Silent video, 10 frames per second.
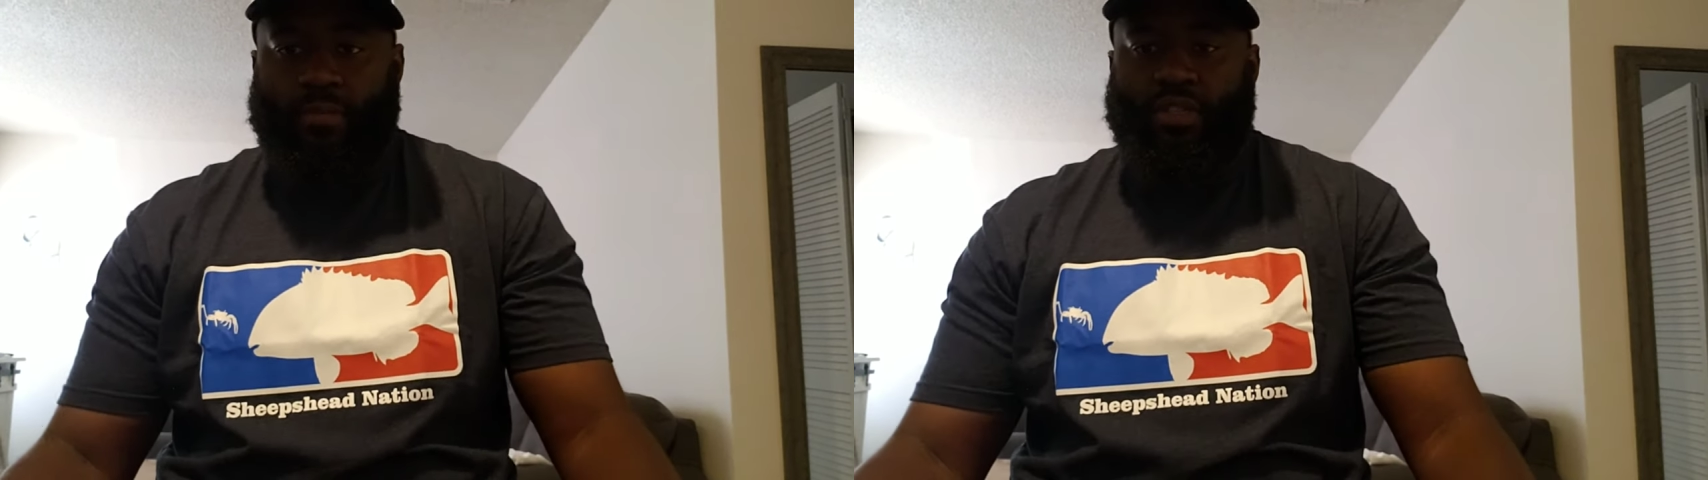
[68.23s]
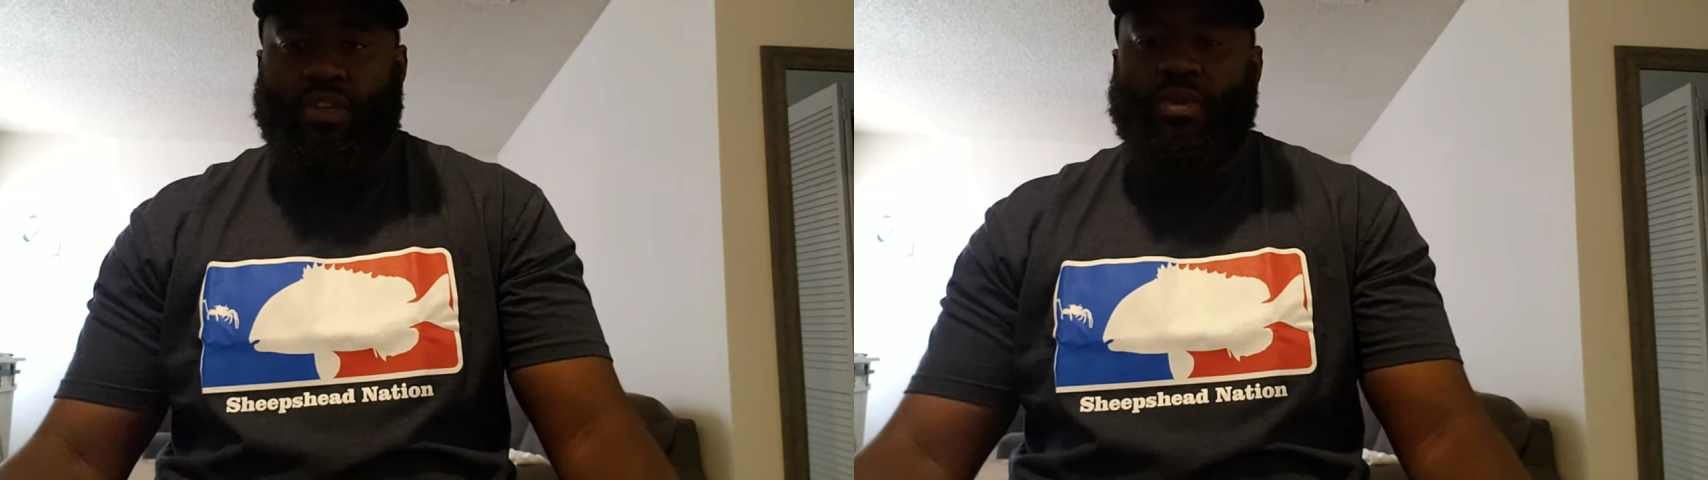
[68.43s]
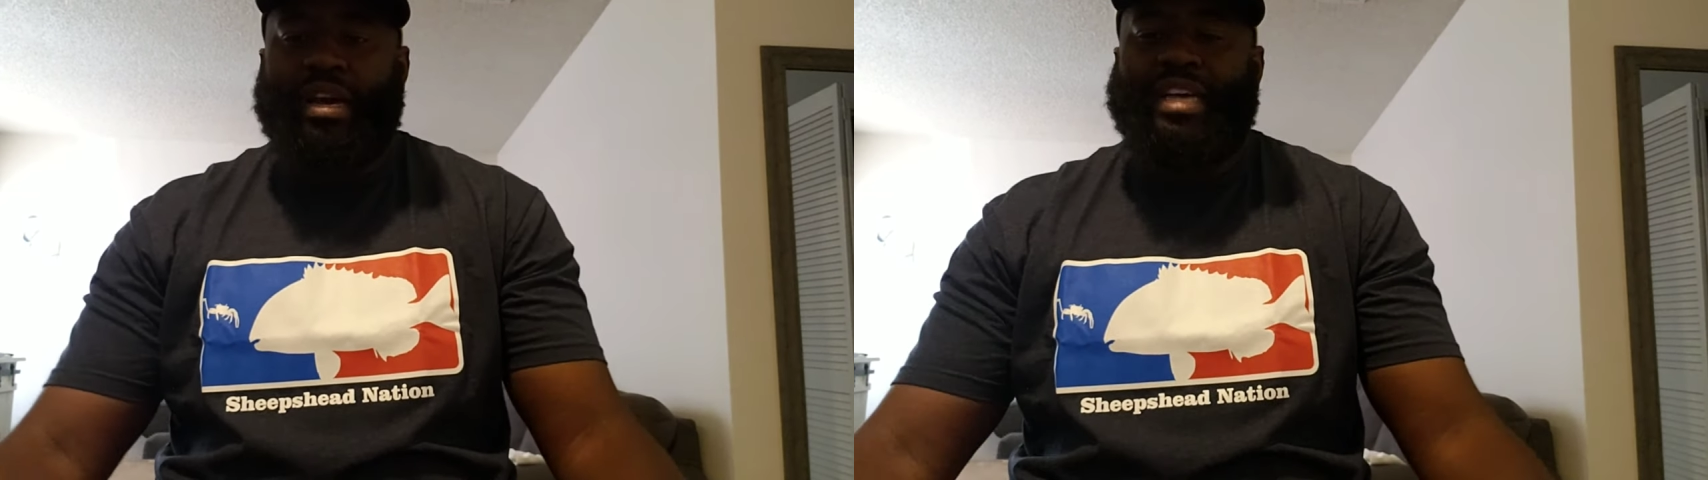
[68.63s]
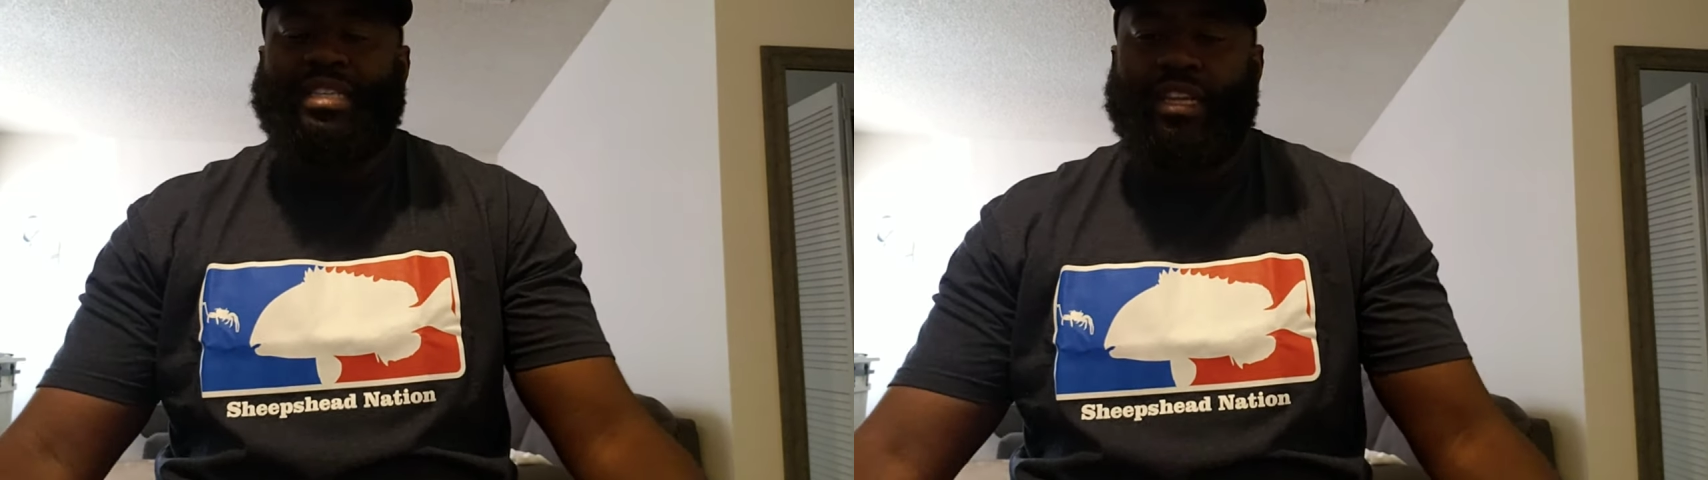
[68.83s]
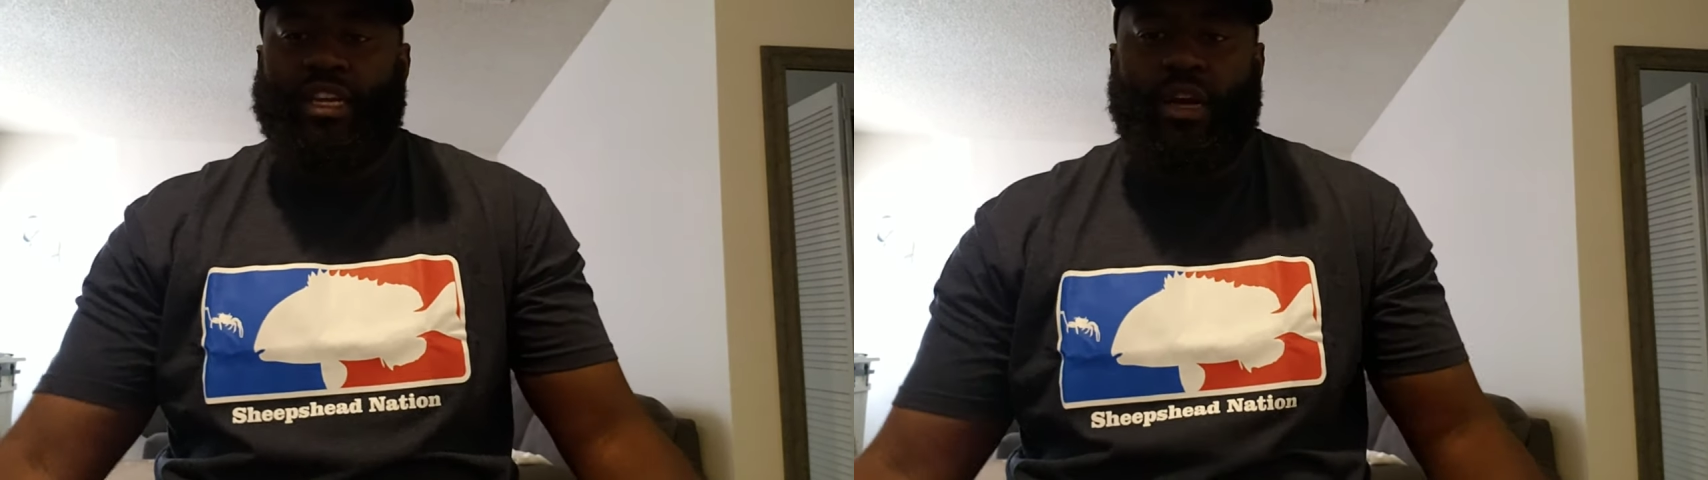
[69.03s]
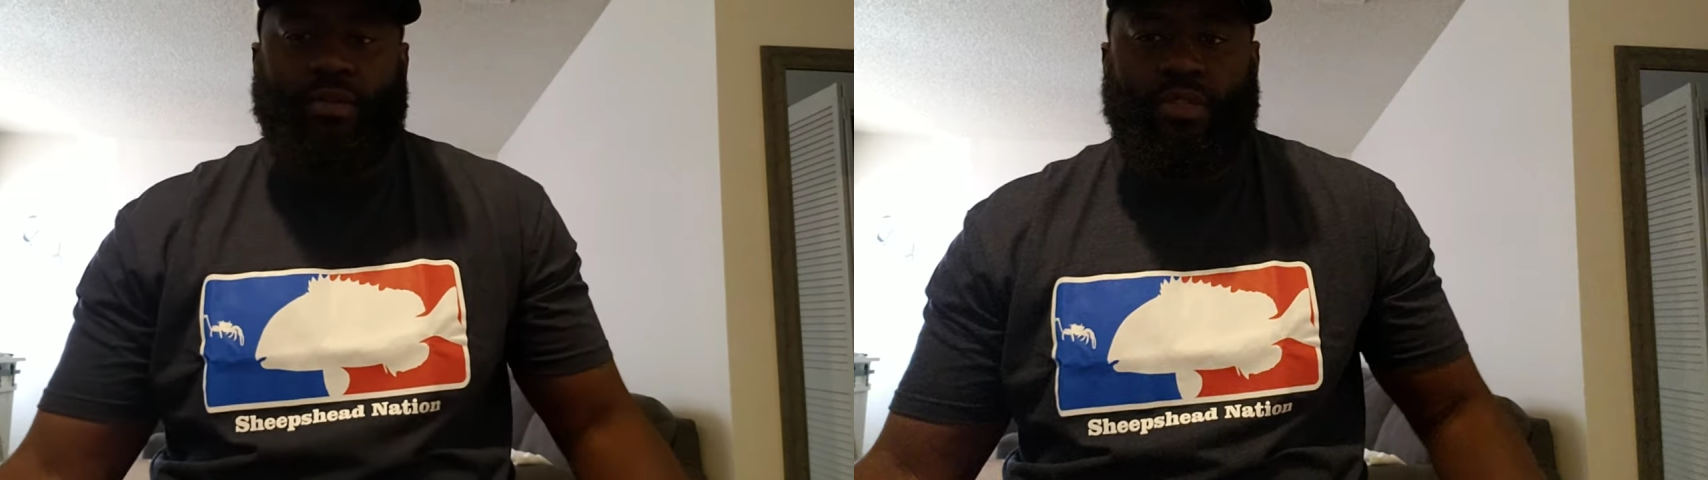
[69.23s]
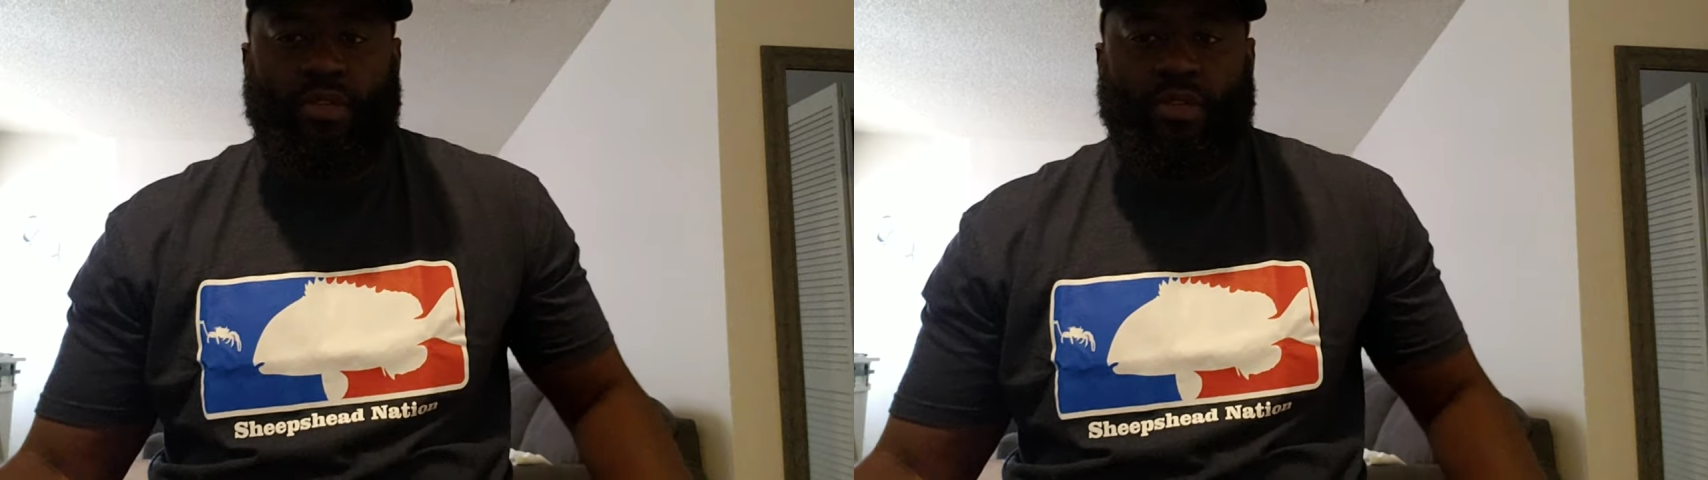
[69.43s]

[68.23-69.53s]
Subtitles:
So you guys need to go